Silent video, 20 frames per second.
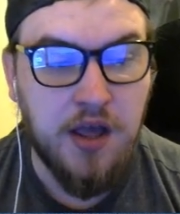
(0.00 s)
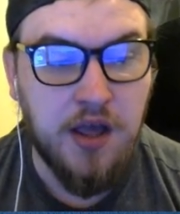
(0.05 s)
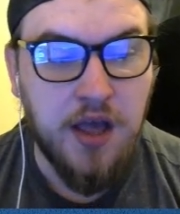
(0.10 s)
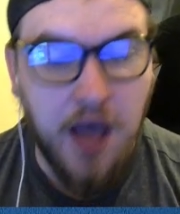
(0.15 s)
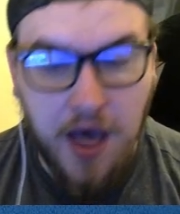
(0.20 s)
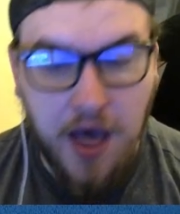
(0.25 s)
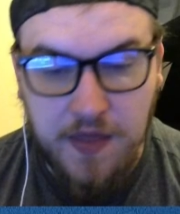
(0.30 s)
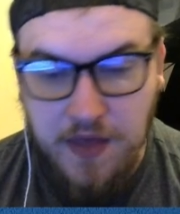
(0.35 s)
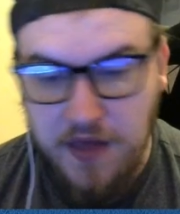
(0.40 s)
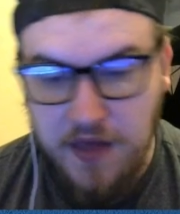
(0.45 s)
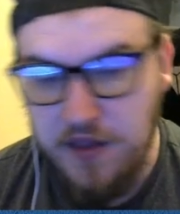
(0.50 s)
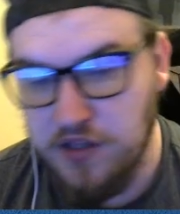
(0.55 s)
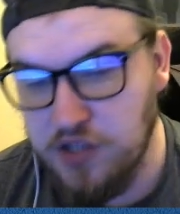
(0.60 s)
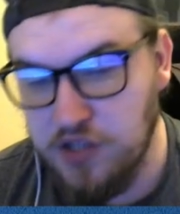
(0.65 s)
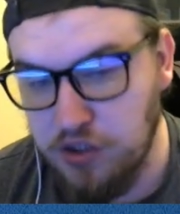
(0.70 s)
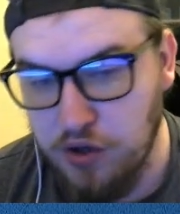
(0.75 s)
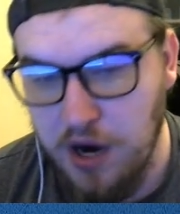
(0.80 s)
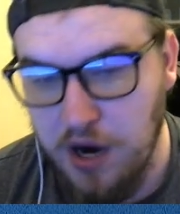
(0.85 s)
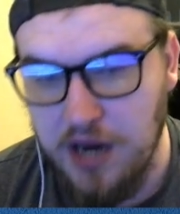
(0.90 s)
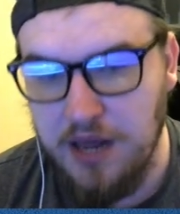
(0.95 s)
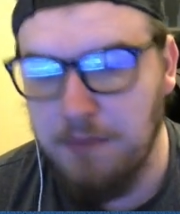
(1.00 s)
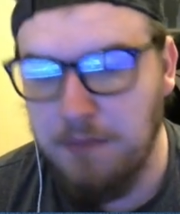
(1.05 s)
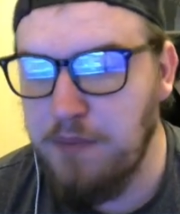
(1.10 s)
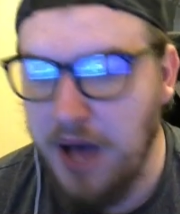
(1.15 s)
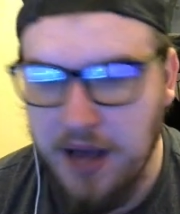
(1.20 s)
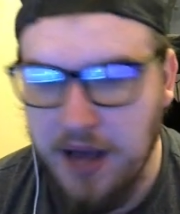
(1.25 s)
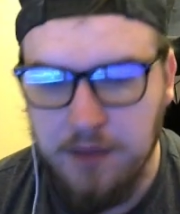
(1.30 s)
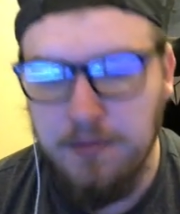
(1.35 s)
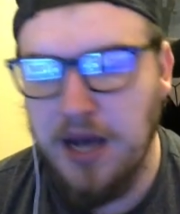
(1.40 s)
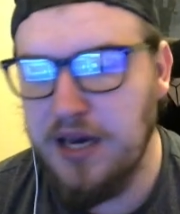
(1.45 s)
And then there's a trailing
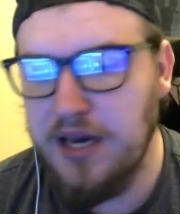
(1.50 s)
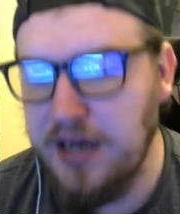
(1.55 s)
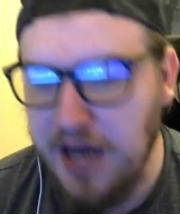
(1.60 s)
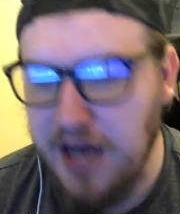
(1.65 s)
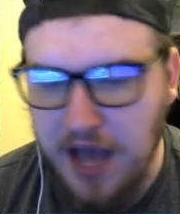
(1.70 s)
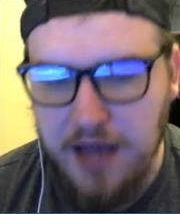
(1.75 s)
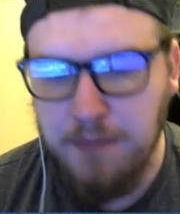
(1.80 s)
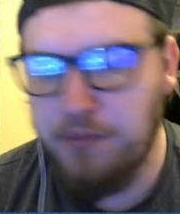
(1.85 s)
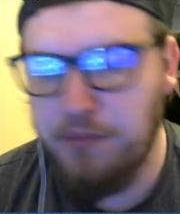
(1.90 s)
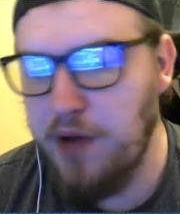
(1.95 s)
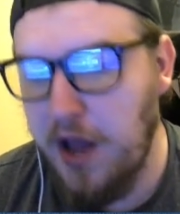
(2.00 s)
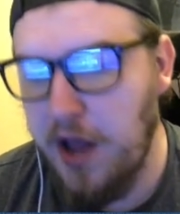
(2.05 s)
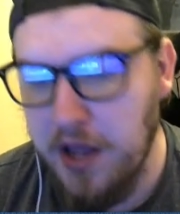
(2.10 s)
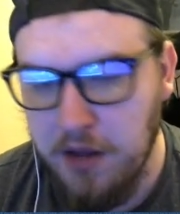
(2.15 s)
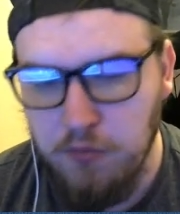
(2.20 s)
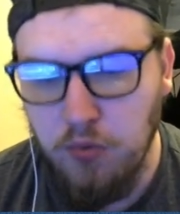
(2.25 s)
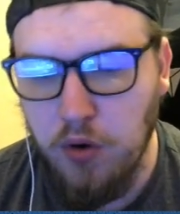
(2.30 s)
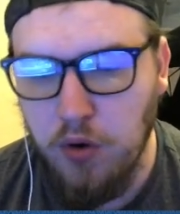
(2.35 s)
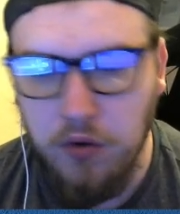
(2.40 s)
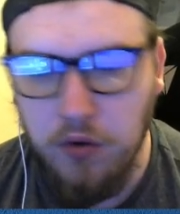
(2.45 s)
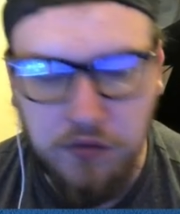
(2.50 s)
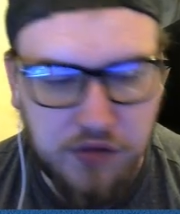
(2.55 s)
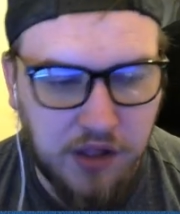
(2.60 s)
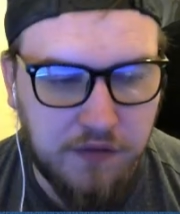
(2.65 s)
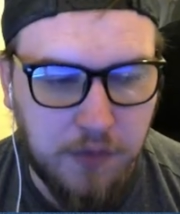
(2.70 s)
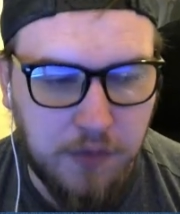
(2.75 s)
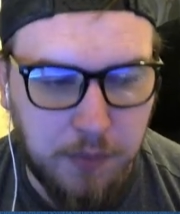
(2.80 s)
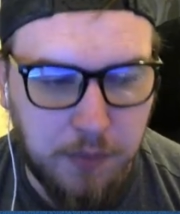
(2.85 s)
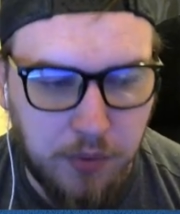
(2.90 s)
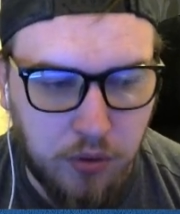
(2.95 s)
pack: Man United, Brighton, Wolves,
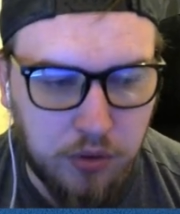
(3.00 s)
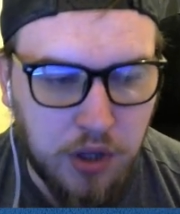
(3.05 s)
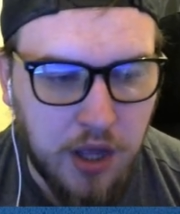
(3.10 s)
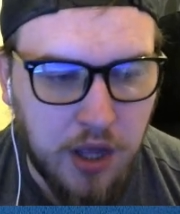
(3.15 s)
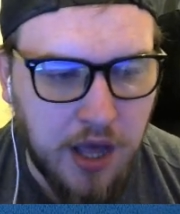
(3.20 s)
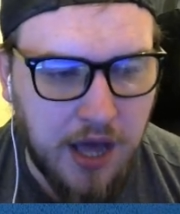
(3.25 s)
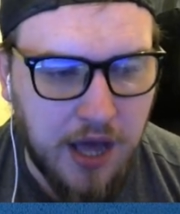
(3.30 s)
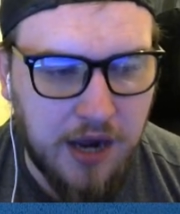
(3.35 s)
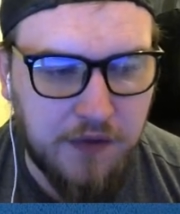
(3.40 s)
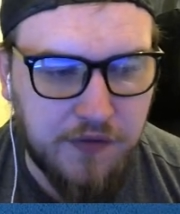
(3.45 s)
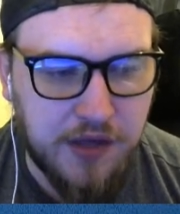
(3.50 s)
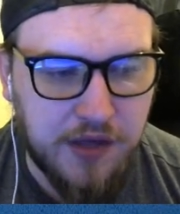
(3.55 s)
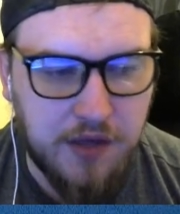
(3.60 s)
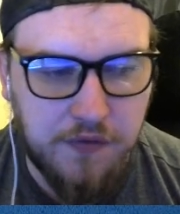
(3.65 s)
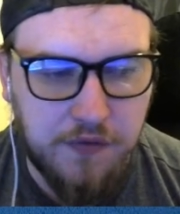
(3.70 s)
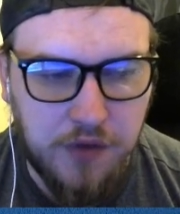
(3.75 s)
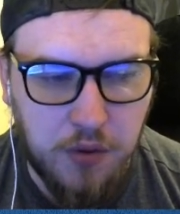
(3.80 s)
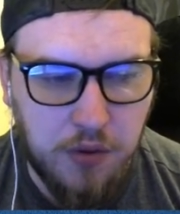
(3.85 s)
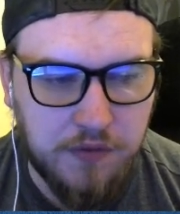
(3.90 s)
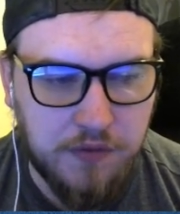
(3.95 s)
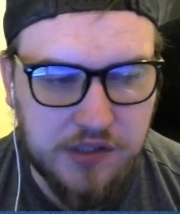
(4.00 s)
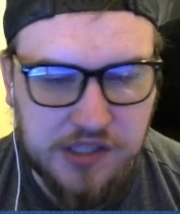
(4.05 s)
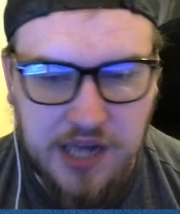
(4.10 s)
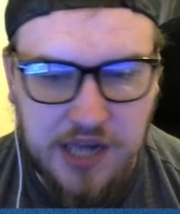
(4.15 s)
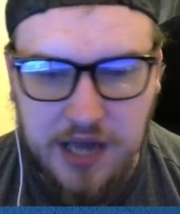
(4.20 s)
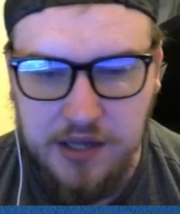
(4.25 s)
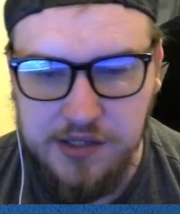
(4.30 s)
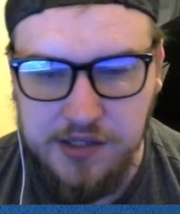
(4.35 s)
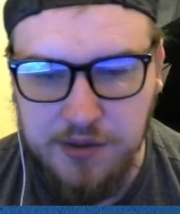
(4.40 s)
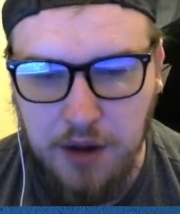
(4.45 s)
Liverpool, and I think a few others.
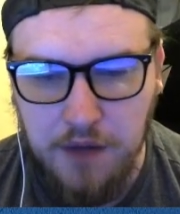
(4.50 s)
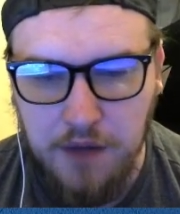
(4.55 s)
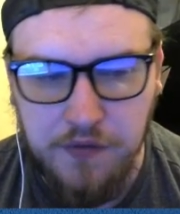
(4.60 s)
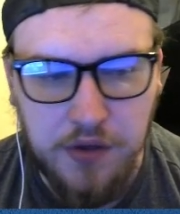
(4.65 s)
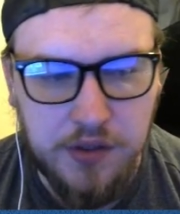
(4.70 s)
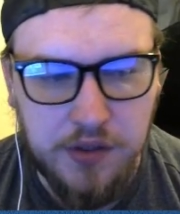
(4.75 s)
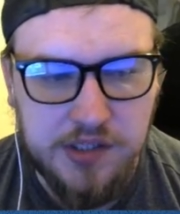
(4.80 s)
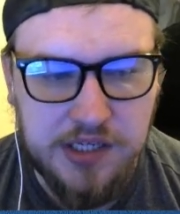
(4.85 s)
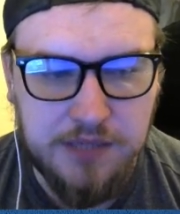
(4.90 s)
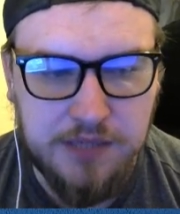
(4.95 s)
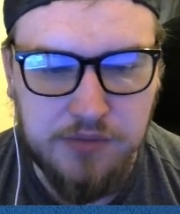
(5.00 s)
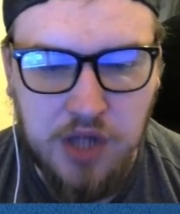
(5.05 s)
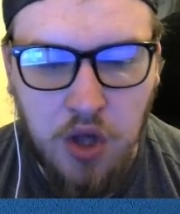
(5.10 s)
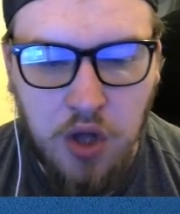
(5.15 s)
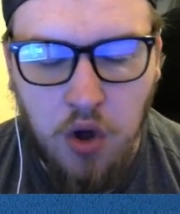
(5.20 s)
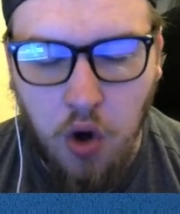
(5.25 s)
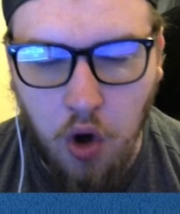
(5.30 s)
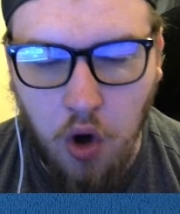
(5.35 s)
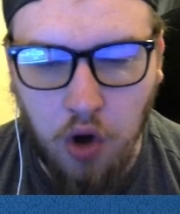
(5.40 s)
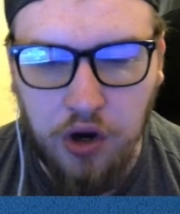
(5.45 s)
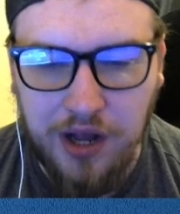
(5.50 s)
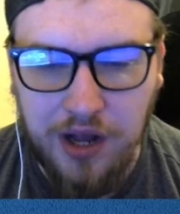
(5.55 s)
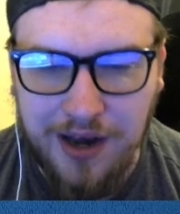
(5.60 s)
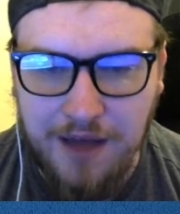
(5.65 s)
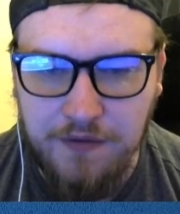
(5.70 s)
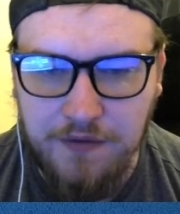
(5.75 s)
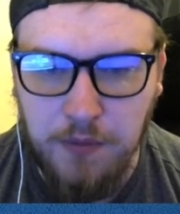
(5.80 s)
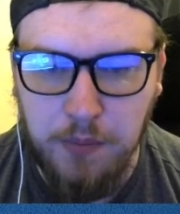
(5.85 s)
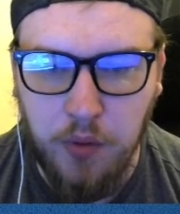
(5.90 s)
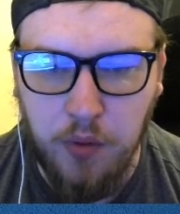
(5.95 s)
Yeah, there's quite a few teams on
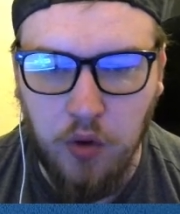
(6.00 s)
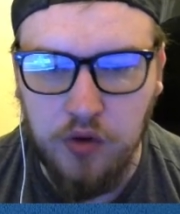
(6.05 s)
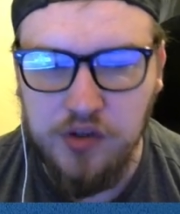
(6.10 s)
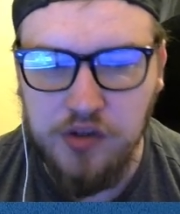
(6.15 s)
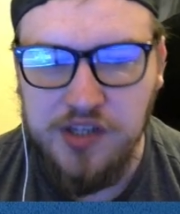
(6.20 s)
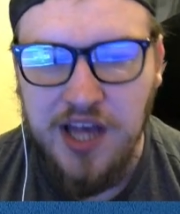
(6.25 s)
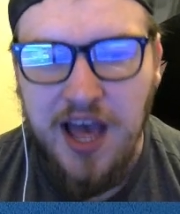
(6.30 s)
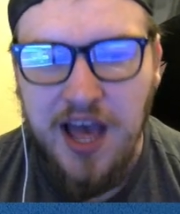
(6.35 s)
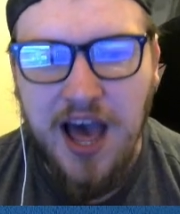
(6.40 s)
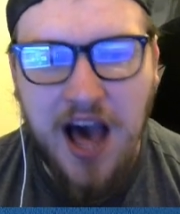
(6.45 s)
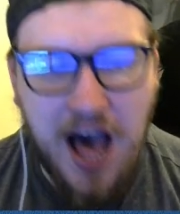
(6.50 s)
11 points.